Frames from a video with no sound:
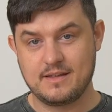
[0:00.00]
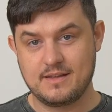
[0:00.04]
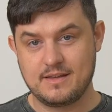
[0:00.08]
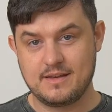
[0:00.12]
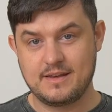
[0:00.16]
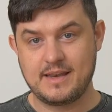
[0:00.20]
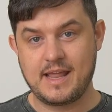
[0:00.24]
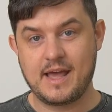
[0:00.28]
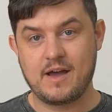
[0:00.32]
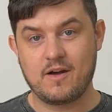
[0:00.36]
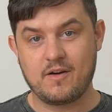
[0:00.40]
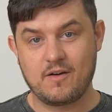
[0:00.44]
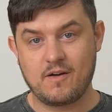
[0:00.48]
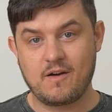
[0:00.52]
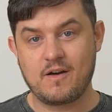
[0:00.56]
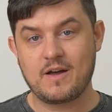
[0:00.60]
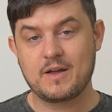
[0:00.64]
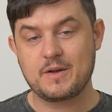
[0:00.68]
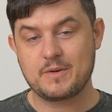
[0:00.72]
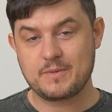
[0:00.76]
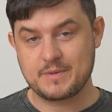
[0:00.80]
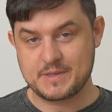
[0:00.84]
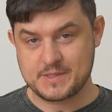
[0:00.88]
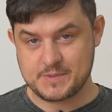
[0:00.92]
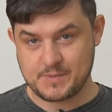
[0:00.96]
Now, I
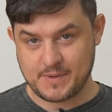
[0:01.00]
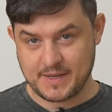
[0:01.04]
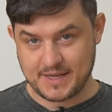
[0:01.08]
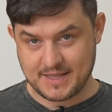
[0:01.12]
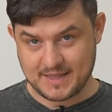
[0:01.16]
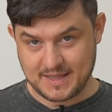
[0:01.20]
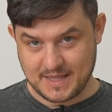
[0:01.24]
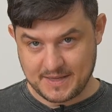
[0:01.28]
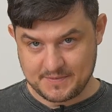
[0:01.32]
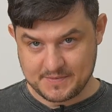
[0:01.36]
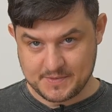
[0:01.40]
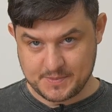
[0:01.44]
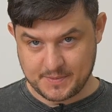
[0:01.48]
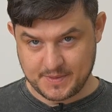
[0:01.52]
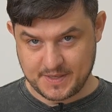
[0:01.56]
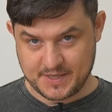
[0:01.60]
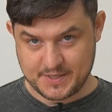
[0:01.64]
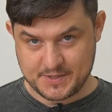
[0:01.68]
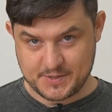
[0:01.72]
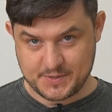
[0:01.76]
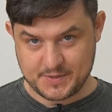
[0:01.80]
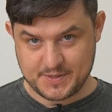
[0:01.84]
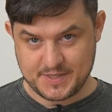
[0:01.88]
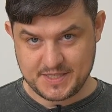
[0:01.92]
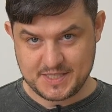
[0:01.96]
always wear gloves when I
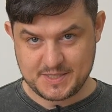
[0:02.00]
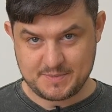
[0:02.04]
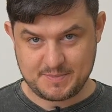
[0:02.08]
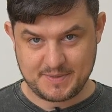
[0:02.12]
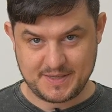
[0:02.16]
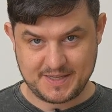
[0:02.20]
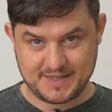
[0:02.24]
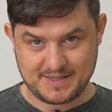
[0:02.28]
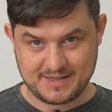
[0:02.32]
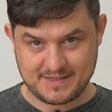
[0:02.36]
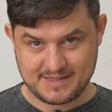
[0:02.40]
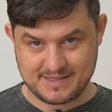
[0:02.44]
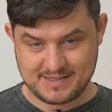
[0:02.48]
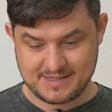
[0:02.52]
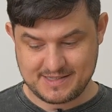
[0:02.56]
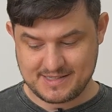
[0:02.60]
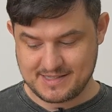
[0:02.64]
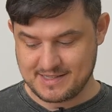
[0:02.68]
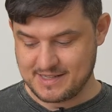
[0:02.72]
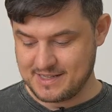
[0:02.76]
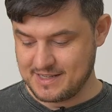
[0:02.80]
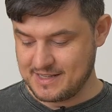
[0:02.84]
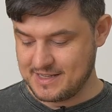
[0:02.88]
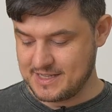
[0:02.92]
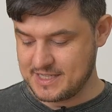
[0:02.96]
do this
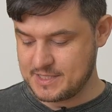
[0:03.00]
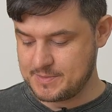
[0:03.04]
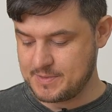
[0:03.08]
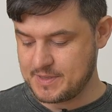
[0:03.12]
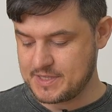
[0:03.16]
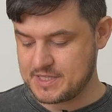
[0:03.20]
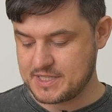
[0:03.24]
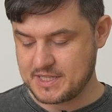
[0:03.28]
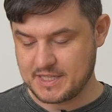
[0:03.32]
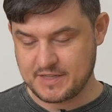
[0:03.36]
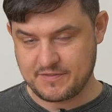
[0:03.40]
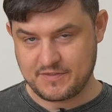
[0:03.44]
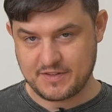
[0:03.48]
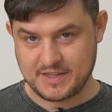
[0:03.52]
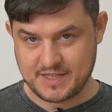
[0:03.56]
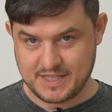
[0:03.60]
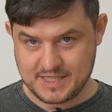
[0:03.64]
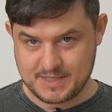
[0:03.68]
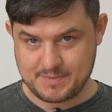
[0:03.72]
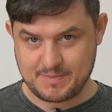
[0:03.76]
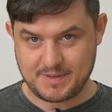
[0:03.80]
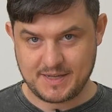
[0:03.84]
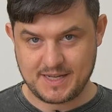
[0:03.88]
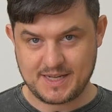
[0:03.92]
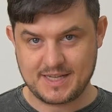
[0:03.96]
because, especially for
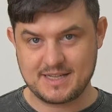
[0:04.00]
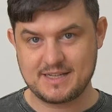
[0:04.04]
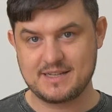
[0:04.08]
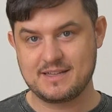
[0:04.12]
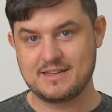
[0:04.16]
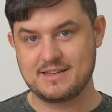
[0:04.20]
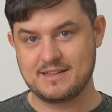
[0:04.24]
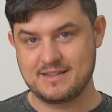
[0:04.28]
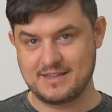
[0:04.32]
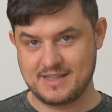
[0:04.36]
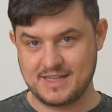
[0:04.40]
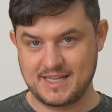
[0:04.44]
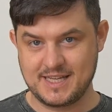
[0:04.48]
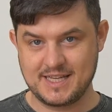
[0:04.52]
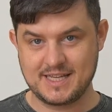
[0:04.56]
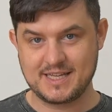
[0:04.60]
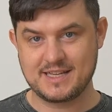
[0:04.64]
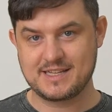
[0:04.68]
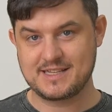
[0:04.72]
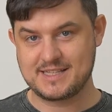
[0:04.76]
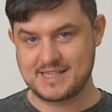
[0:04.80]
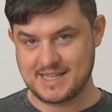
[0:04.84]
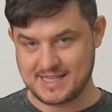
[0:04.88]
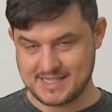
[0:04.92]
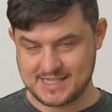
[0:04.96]
this part, the
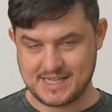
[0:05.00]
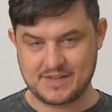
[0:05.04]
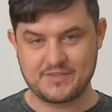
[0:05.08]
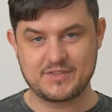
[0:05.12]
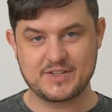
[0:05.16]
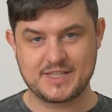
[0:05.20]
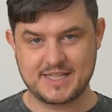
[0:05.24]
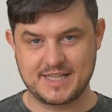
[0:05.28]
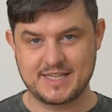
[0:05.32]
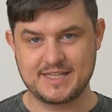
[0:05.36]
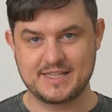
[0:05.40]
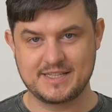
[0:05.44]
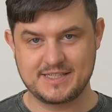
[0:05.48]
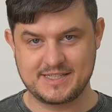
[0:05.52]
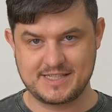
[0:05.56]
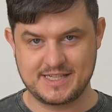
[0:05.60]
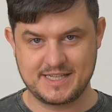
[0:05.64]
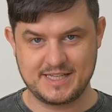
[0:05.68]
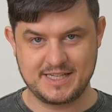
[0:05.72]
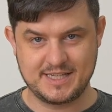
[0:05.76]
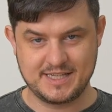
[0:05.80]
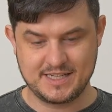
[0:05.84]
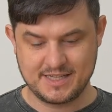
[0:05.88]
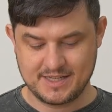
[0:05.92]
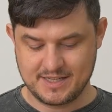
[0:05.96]
ink does have a
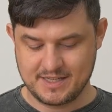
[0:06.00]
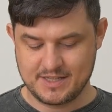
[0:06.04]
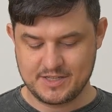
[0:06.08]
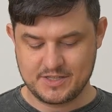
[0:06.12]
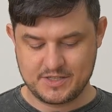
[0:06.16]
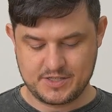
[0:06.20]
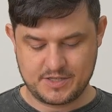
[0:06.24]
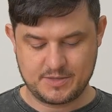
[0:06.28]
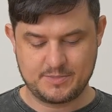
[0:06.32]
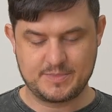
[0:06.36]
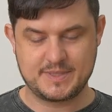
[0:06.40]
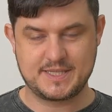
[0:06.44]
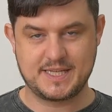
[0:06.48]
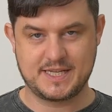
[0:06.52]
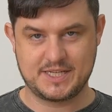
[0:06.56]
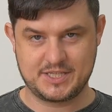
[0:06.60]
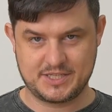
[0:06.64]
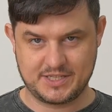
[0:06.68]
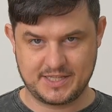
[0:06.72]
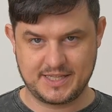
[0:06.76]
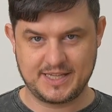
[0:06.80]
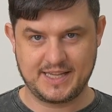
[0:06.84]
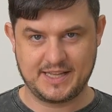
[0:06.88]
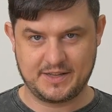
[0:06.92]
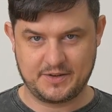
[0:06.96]
tendency to
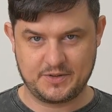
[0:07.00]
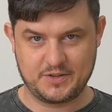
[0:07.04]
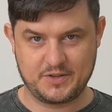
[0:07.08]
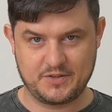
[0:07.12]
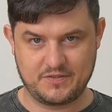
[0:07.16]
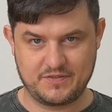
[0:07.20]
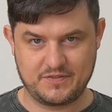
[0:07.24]
potentially get on your